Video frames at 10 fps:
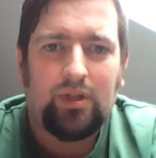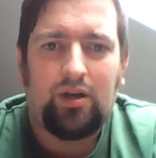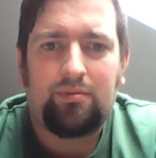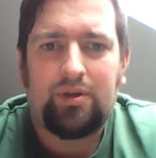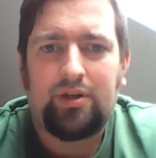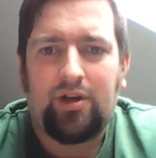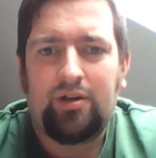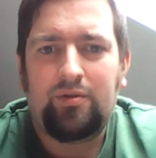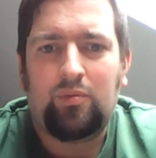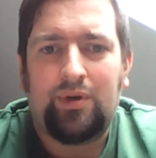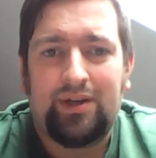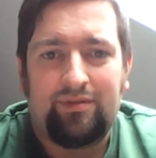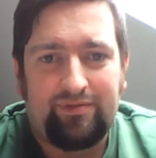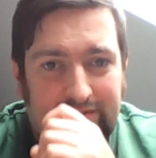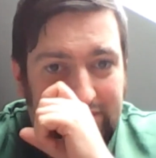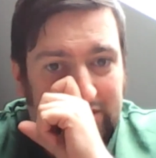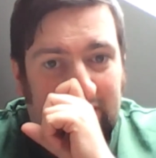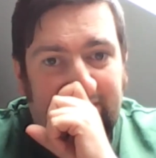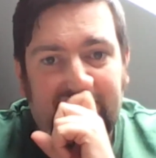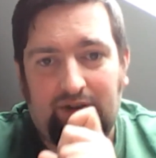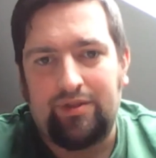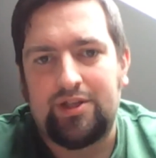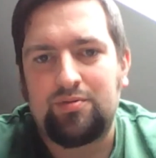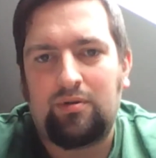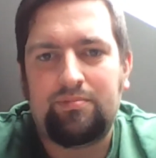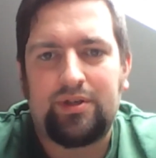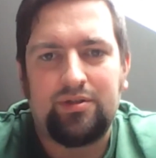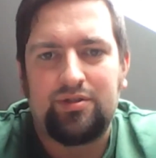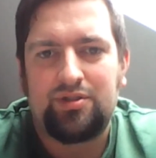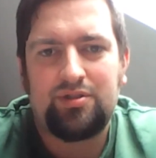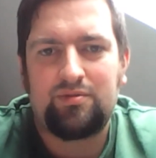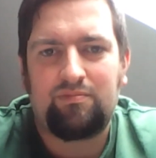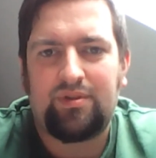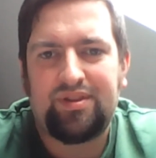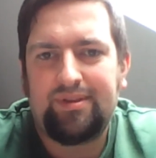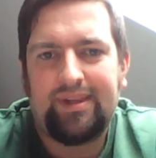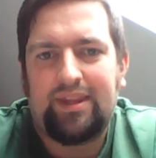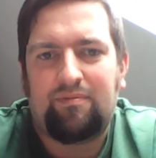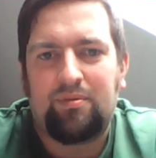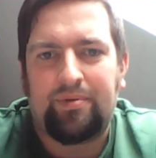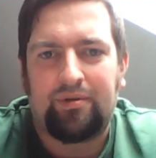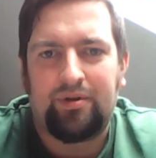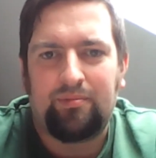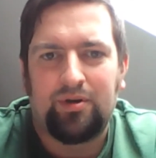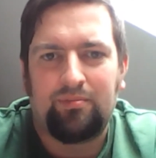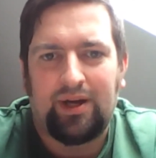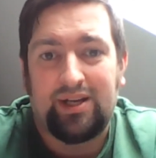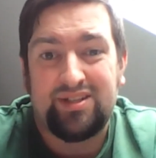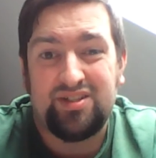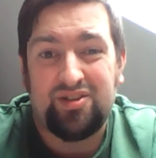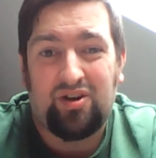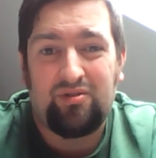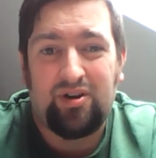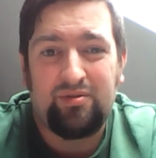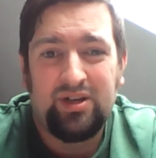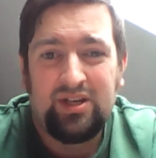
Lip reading: I'm going to go with Jeff on this one because they've been building him up, and Cesaro,